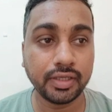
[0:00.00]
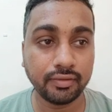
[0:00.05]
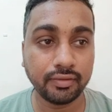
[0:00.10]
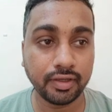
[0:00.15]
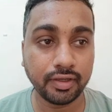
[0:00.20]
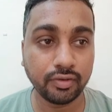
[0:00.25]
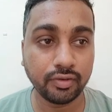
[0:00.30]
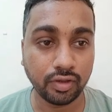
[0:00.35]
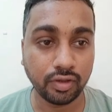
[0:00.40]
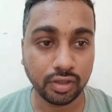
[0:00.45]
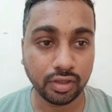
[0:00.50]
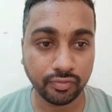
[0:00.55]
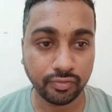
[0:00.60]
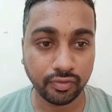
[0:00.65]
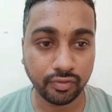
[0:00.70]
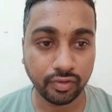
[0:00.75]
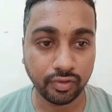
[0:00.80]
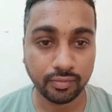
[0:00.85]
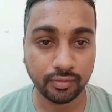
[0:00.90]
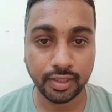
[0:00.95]
given all the
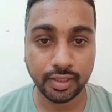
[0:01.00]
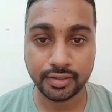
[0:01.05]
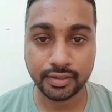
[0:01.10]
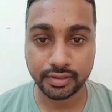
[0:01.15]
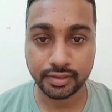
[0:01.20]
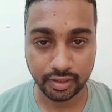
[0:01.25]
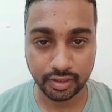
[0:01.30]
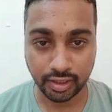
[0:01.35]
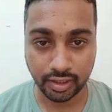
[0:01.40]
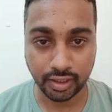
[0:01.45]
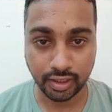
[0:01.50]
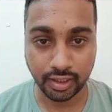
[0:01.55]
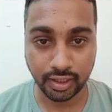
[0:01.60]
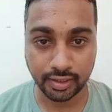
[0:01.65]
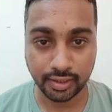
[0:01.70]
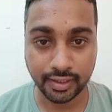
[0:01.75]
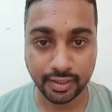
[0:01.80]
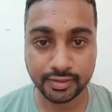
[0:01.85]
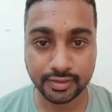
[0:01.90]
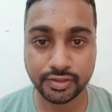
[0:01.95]
formats
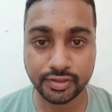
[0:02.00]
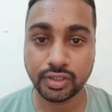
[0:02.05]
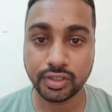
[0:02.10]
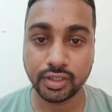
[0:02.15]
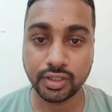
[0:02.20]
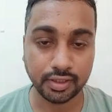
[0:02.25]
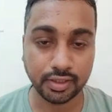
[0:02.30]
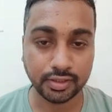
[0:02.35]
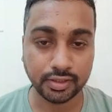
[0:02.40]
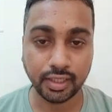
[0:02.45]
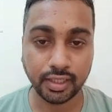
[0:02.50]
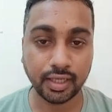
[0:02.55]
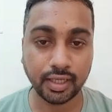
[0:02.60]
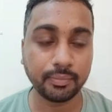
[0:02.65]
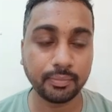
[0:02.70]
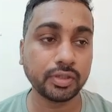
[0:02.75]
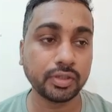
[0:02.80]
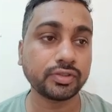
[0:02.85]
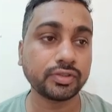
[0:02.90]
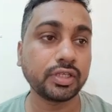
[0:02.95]
attached, they
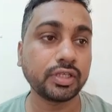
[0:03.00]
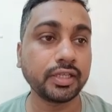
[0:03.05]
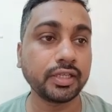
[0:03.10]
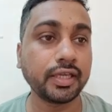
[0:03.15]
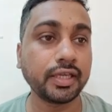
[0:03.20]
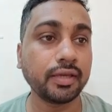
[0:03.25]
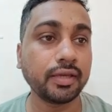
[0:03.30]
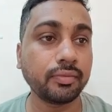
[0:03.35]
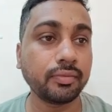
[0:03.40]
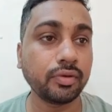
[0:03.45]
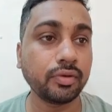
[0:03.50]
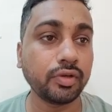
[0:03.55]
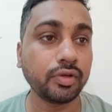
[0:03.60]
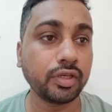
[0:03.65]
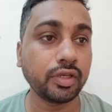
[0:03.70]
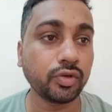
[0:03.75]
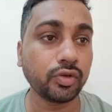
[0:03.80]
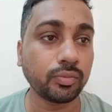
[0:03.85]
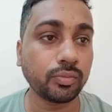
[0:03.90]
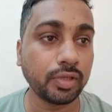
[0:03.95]
have personally gave you
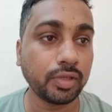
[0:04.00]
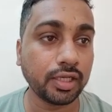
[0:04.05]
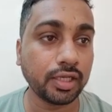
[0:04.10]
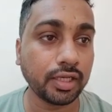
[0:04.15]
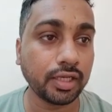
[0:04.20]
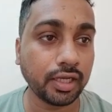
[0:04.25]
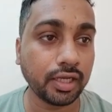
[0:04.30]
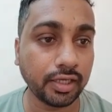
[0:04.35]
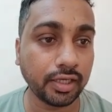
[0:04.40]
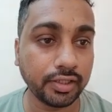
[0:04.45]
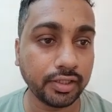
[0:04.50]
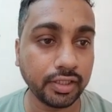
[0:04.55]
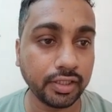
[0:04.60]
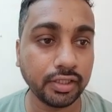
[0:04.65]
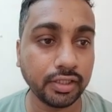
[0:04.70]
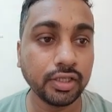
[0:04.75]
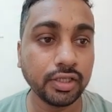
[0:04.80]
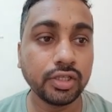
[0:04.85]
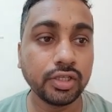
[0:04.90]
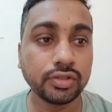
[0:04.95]
in your mail ID.
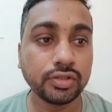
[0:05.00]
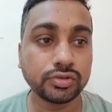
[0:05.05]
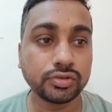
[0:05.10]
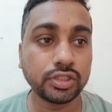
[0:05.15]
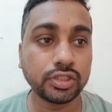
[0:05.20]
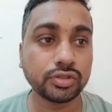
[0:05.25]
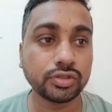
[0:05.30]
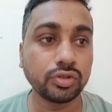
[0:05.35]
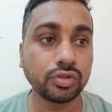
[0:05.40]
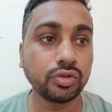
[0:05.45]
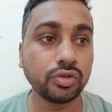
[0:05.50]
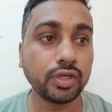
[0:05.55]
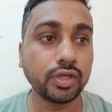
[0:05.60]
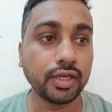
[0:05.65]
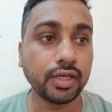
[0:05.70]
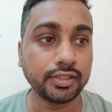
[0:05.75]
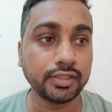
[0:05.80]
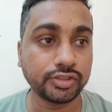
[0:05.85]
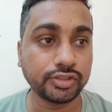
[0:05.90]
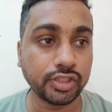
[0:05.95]
So just go
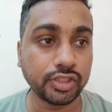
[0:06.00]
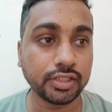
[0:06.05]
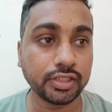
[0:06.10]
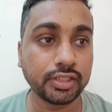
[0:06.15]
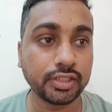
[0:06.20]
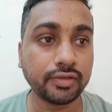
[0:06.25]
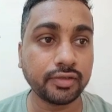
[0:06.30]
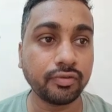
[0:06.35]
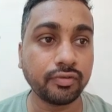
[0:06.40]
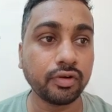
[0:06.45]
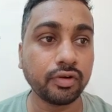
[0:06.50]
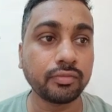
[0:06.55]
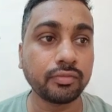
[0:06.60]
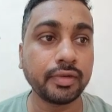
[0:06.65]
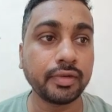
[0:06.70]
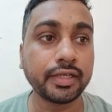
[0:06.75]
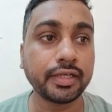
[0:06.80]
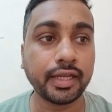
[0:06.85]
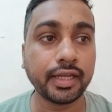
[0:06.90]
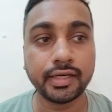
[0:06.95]
and check that
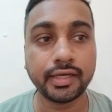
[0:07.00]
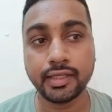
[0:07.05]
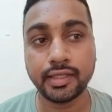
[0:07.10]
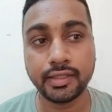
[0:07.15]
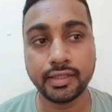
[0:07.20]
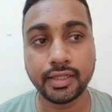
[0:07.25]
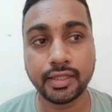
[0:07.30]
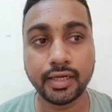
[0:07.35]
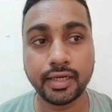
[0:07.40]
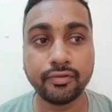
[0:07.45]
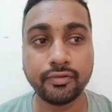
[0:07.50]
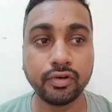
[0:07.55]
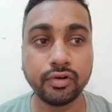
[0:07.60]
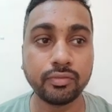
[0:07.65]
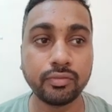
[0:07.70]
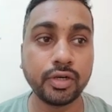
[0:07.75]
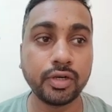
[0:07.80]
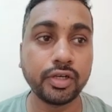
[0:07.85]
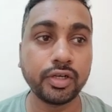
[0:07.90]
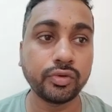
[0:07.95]
format, and in that
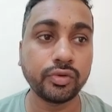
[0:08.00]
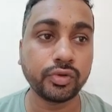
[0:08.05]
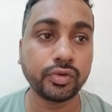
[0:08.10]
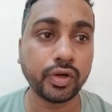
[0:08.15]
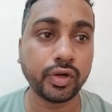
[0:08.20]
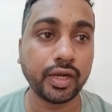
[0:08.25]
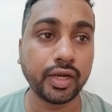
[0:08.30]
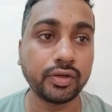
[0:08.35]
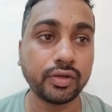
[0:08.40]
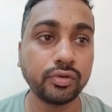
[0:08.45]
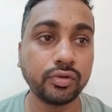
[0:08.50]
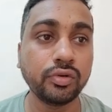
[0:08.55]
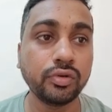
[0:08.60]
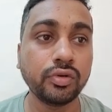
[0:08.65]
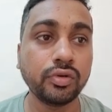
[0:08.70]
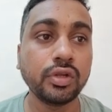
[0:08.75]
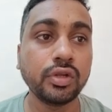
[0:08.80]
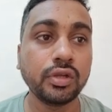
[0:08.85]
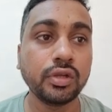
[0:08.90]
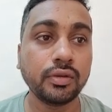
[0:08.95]
format you try to
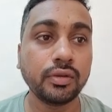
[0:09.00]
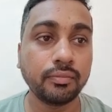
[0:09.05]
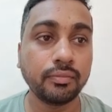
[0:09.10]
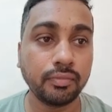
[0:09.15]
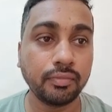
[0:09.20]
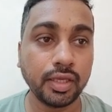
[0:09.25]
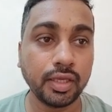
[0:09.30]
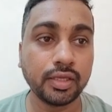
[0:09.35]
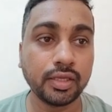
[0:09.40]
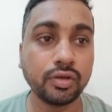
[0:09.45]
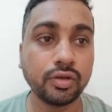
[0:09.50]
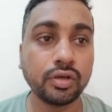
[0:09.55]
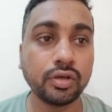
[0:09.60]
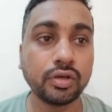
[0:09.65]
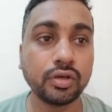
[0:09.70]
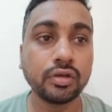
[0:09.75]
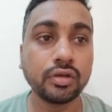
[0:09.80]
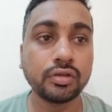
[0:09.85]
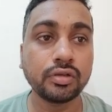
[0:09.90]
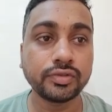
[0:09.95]
make your
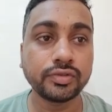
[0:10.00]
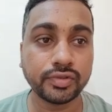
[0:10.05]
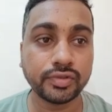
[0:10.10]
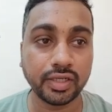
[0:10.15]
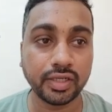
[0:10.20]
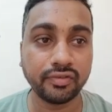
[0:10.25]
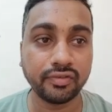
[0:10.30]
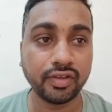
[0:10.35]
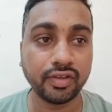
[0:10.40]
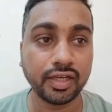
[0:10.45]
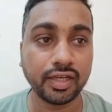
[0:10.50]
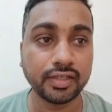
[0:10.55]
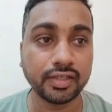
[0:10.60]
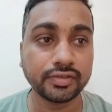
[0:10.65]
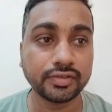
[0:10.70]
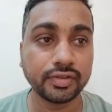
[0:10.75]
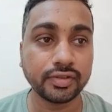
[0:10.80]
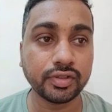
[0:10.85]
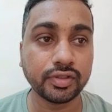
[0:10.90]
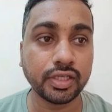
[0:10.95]

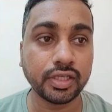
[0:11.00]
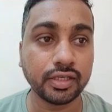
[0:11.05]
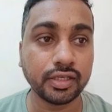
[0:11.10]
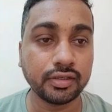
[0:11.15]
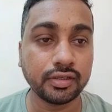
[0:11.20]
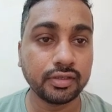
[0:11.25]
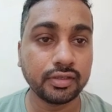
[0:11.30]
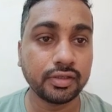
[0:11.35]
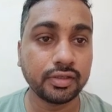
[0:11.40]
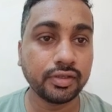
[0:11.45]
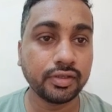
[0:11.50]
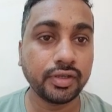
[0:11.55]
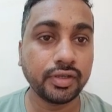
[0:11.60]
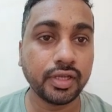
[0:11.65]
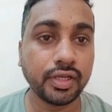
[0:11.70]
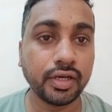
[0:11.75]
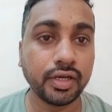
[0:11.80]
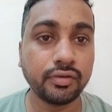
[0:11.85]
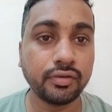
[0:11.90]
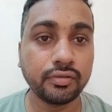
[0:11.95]
certificates. Okay,
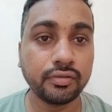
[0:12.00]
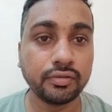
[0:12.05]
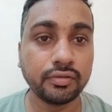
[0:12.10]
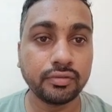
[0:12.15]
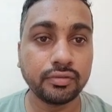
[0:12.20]
now,